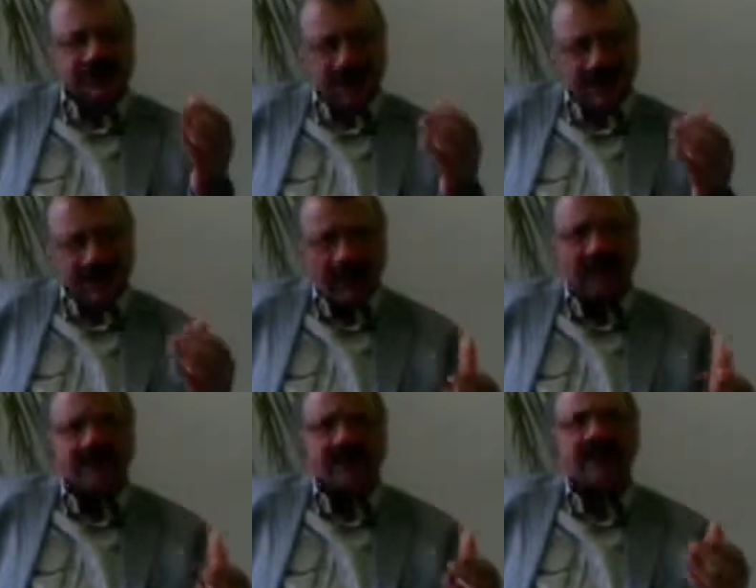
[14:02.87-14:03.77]
very
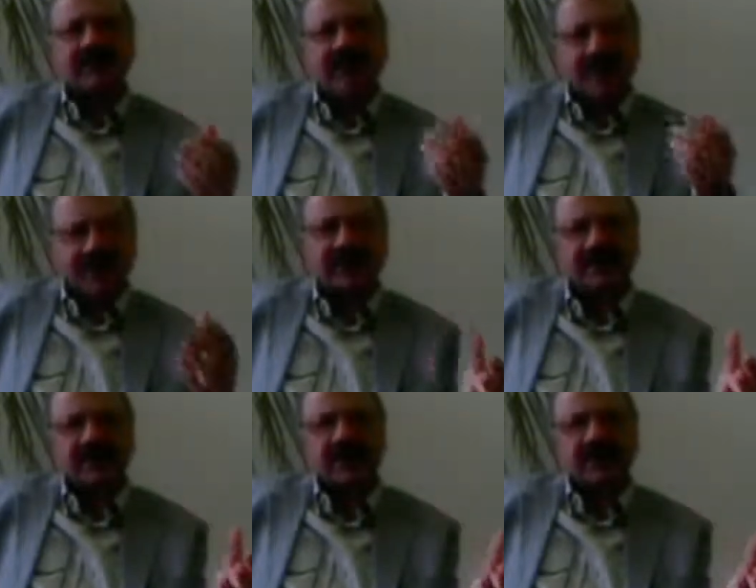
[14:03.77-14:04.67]
often the developed
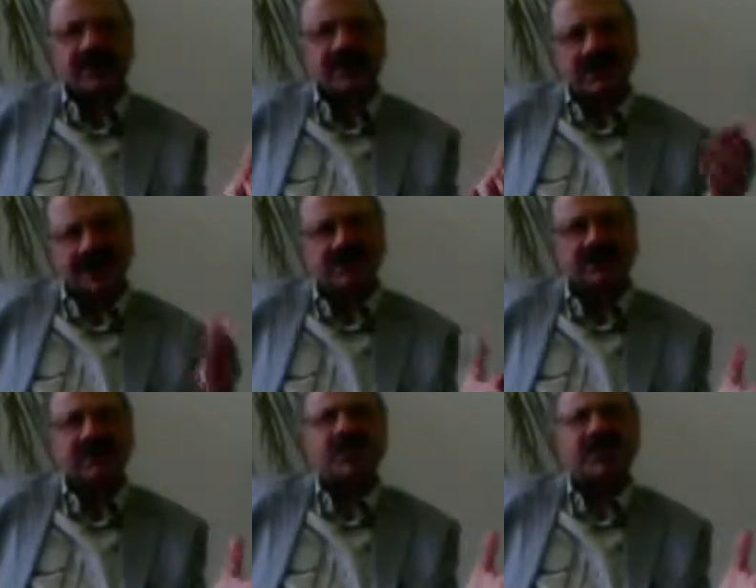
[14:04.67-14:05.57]
countries are
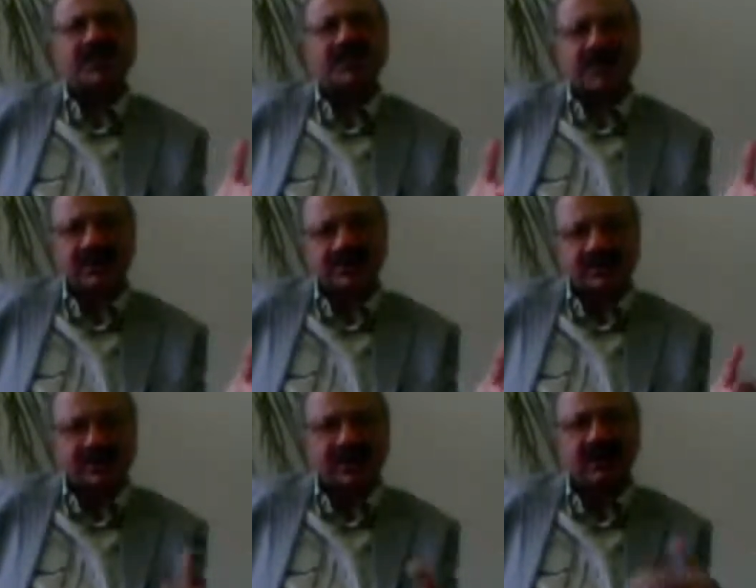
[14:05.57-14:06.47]
supporting these
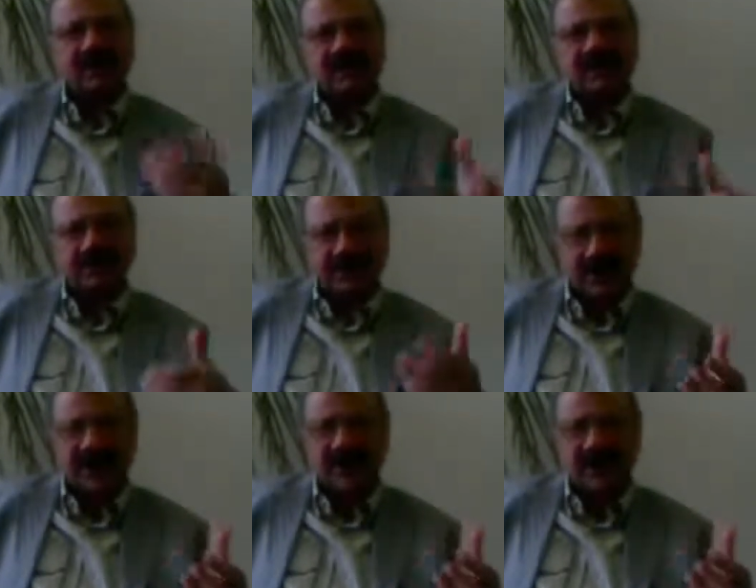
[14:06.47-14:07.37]

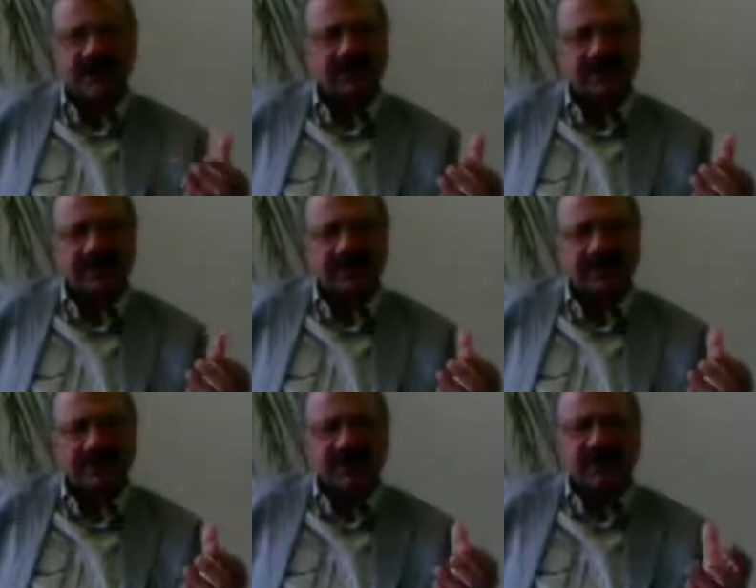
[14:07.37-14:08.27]
giant
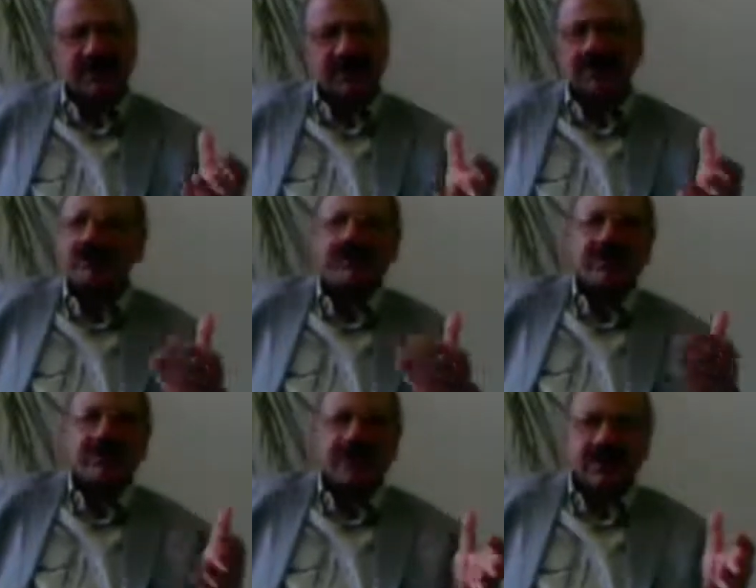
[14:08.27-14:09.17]
multinationals,
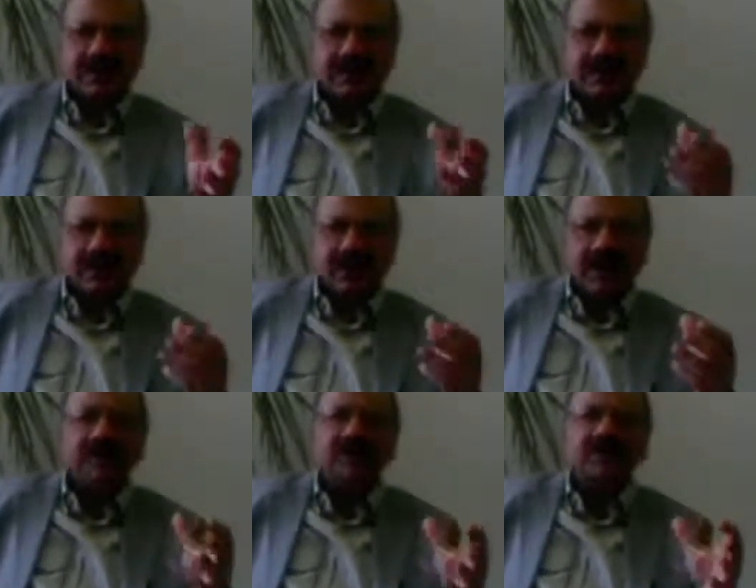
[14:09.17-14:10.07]
very frankly,
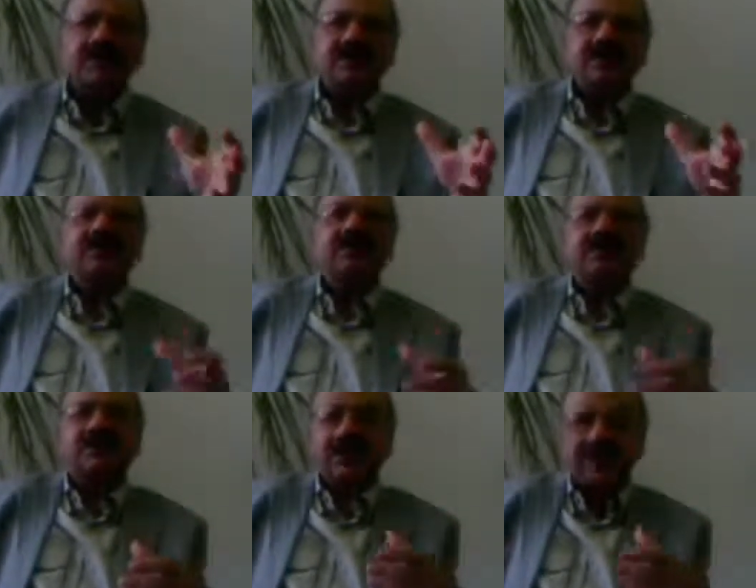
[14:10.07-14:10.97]
unless
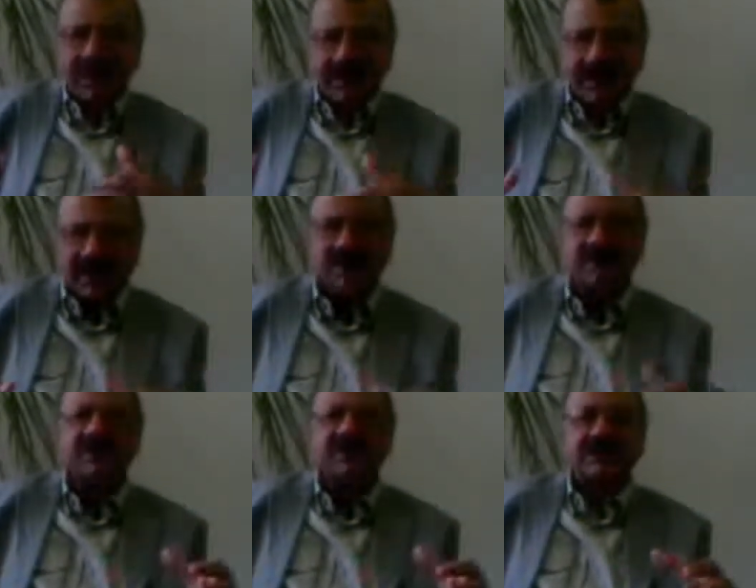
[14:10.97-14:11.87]
the developing
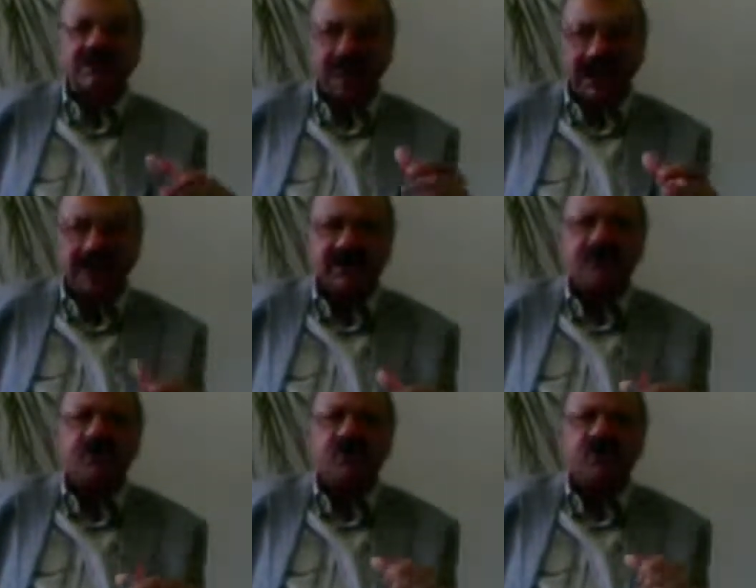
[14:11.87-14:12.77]
countries unite
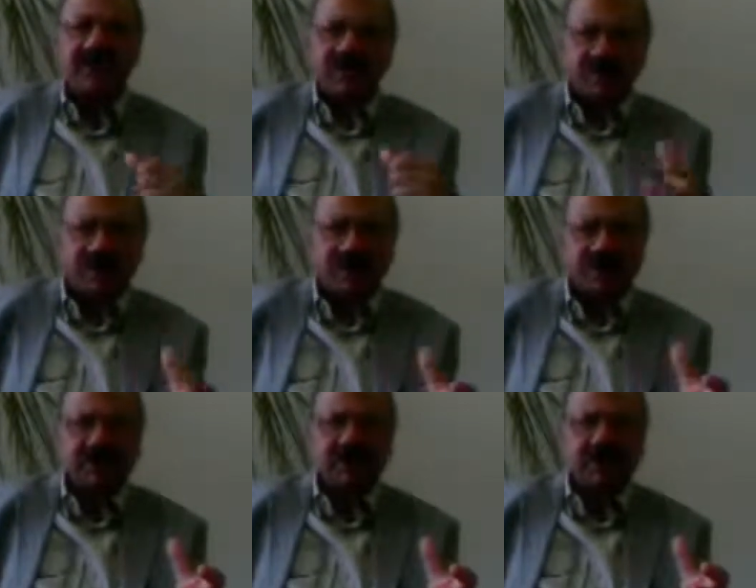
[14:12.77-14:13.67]
and put much more
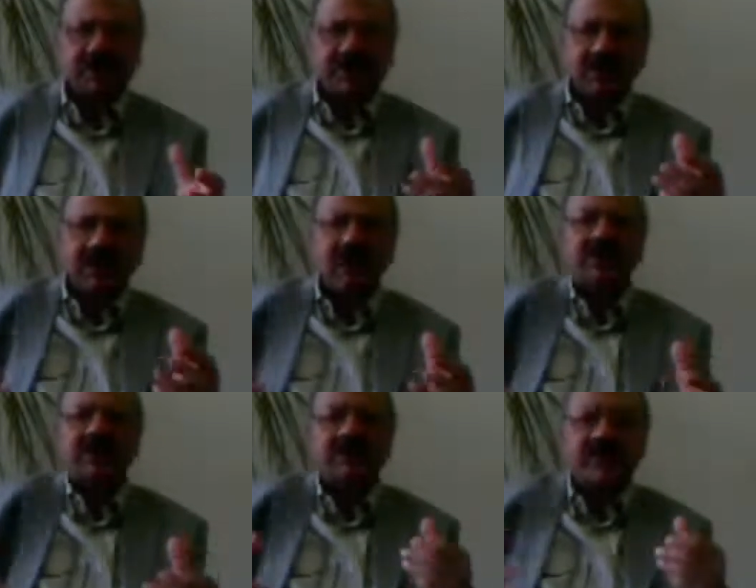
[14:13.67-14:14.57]
pressure, it will
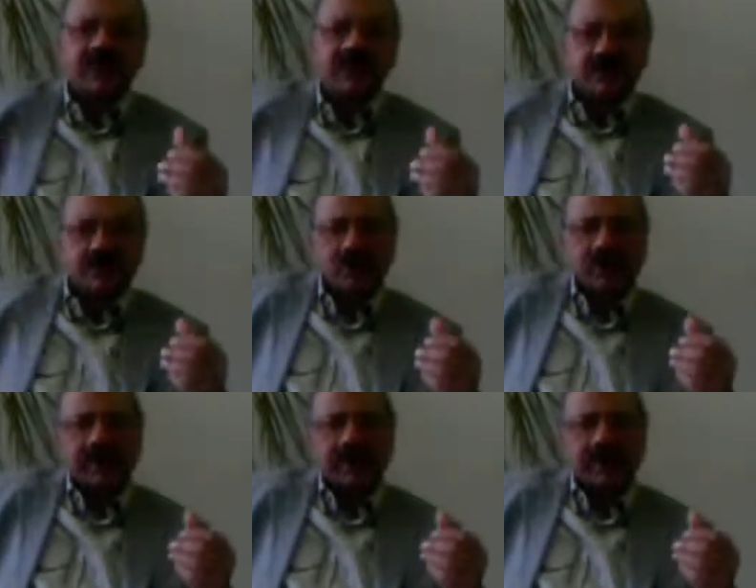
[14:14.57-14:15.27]
be difficult to